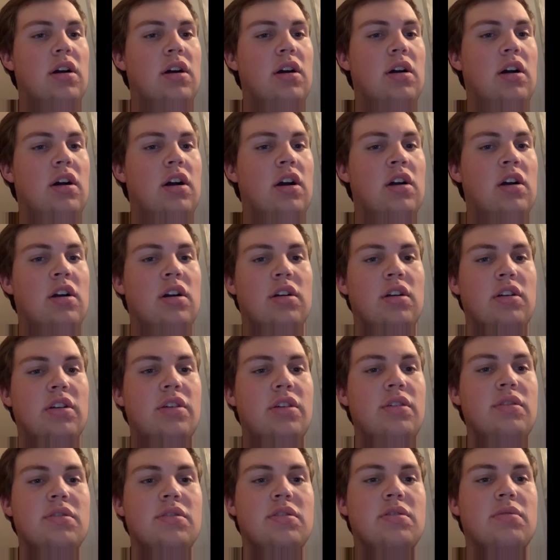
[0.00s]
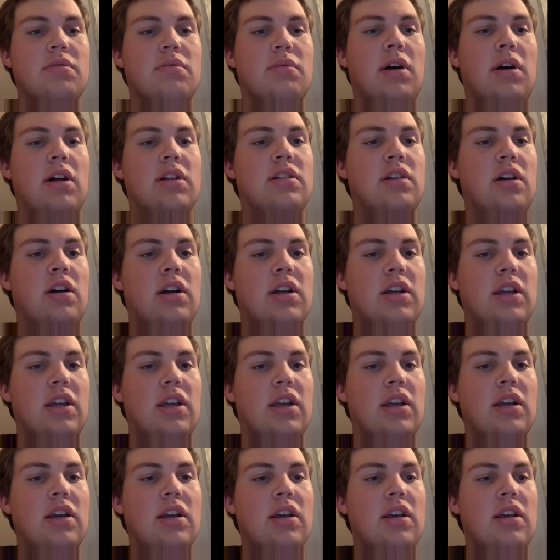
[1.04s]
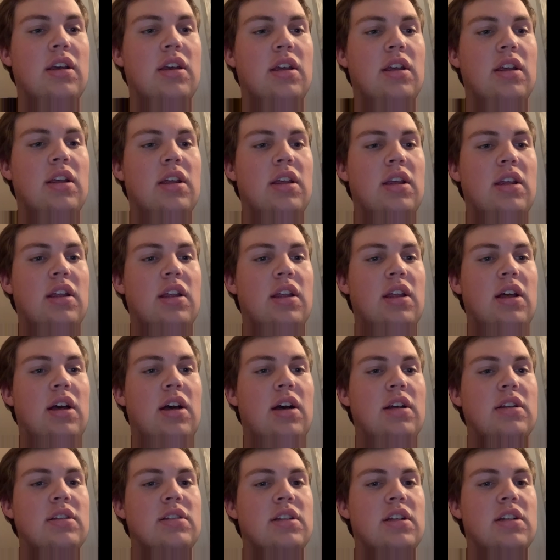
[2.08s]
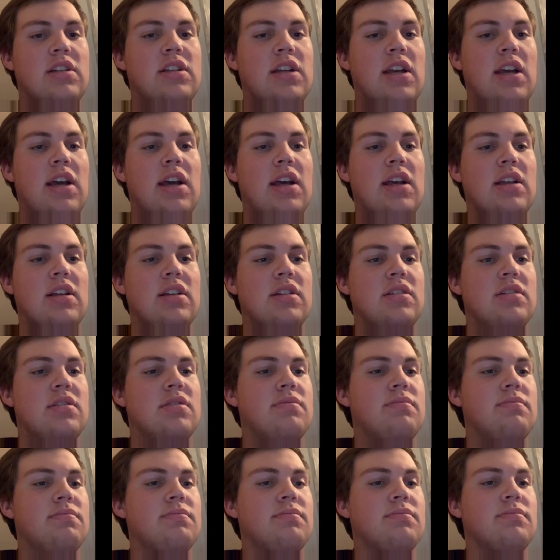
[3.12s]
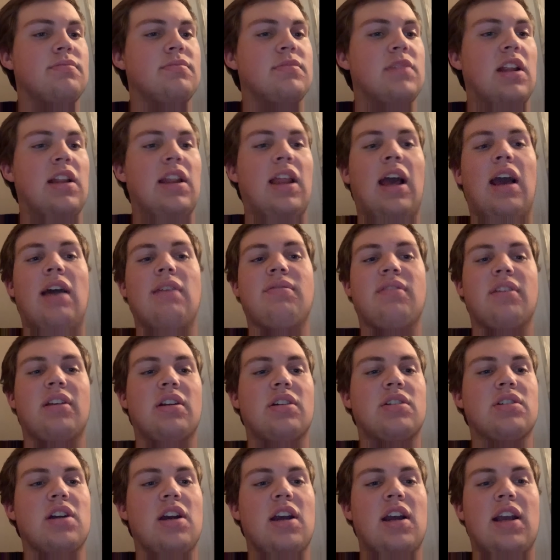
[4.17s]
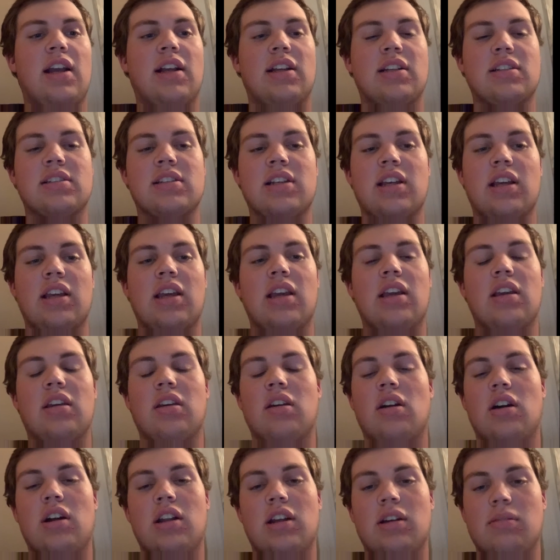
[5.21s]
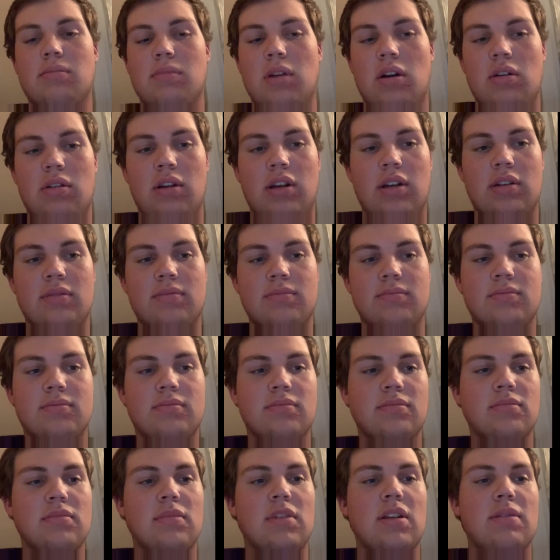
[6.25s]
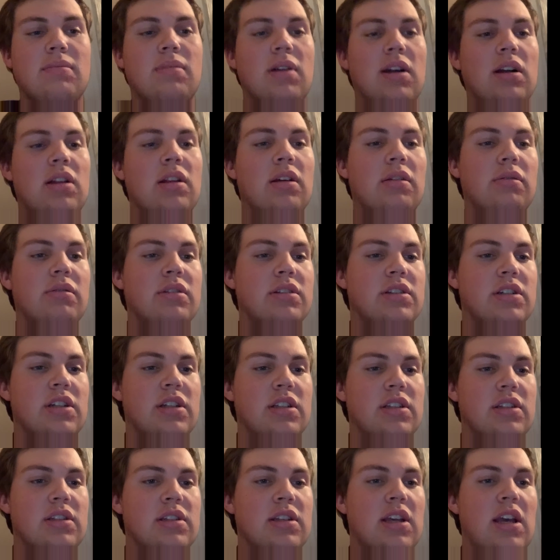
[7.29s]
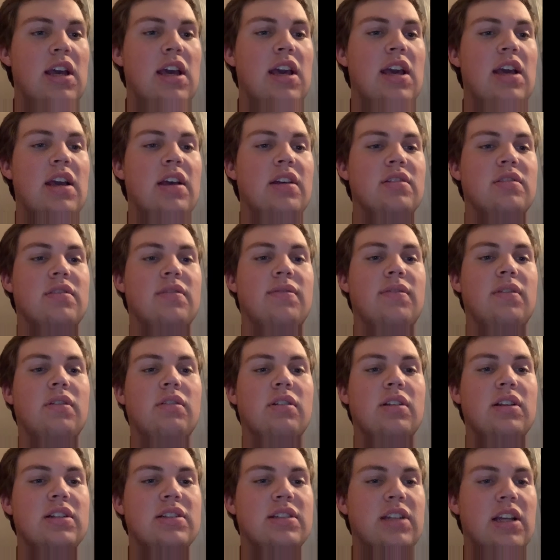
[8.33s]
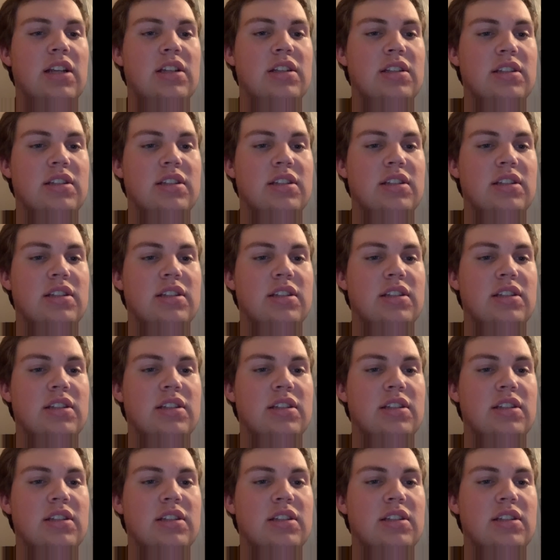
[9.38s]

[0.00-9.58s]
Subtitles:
are used while talking, such as laughing, crying, singing, yawning, moaning. Paralanguages is the vocalization